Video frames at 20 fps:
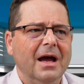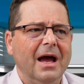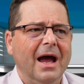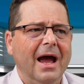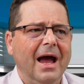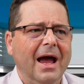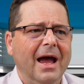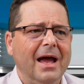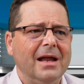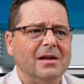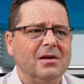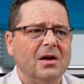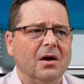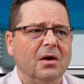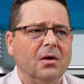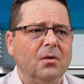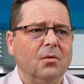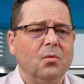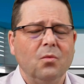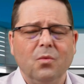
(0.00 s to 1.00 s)
And
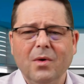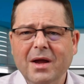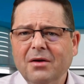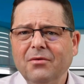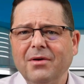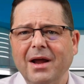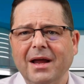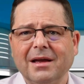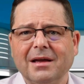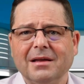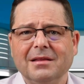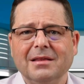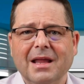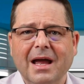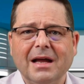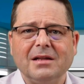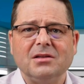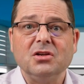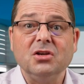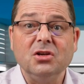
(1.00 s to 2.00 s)
we reckon
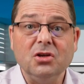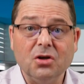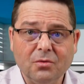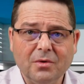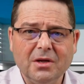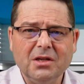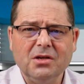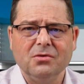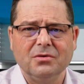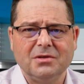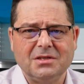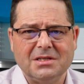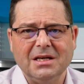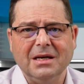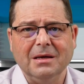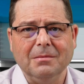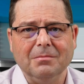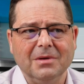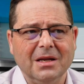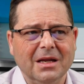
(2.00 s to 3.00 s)
that you and your
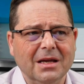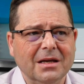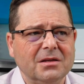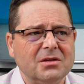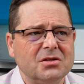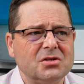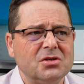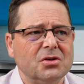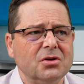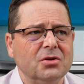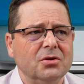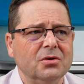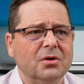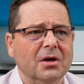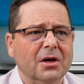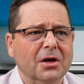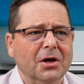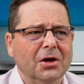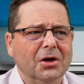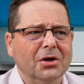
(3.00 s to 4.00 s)
team need to
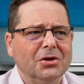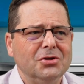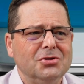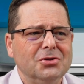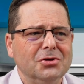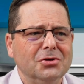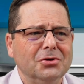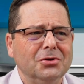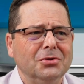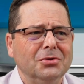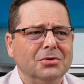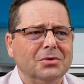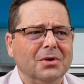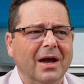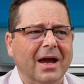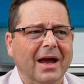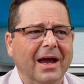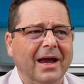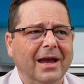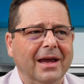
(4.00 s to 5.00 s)
do
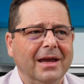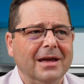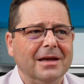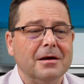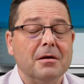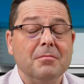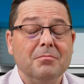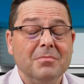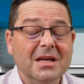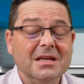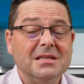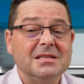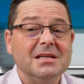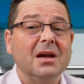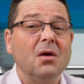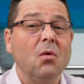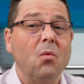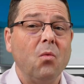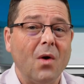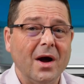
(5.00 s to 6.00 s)
a
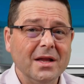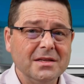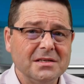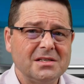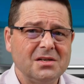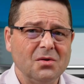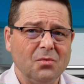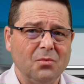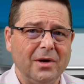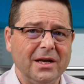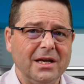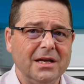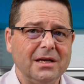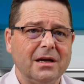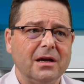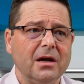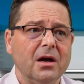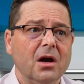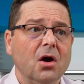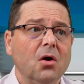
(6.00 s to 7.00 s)
meeting once a
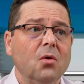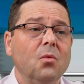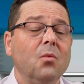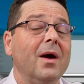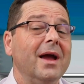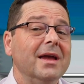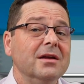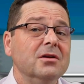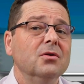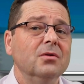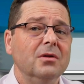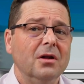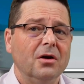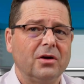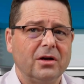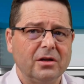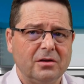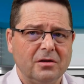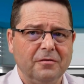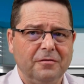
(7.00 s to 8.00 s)
week where you
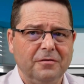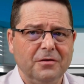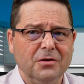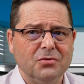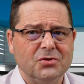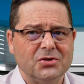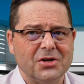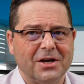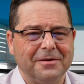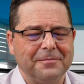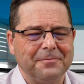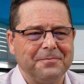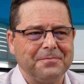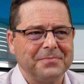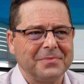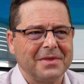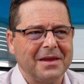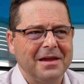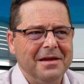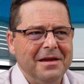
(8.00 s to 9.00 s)
look at the future.
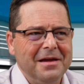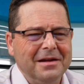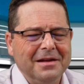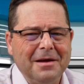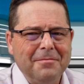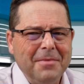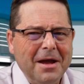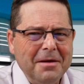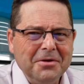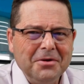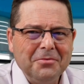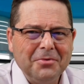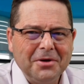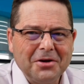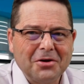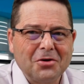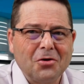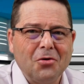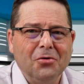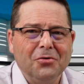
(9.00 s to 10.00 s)
Now maybe you want
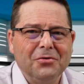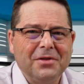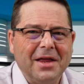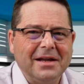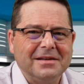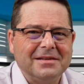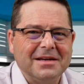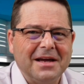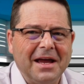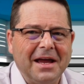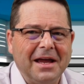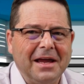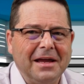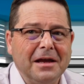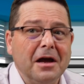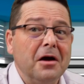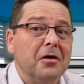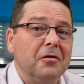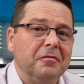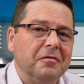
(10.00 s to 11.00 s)
to call that
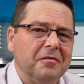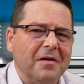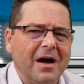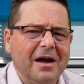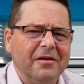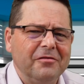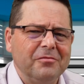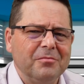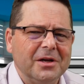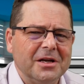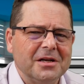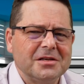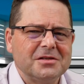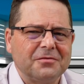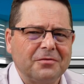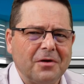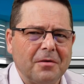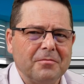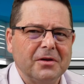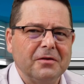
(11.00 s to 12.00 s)
a 5 minutes
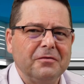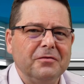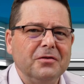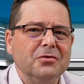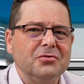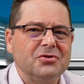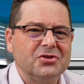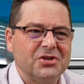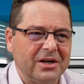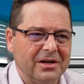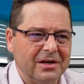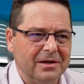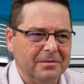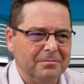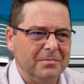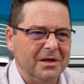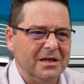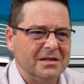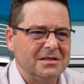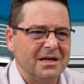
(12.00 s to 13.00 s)
from the future
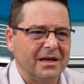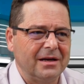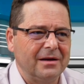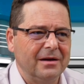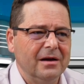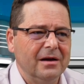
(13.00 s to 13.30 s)
meeting.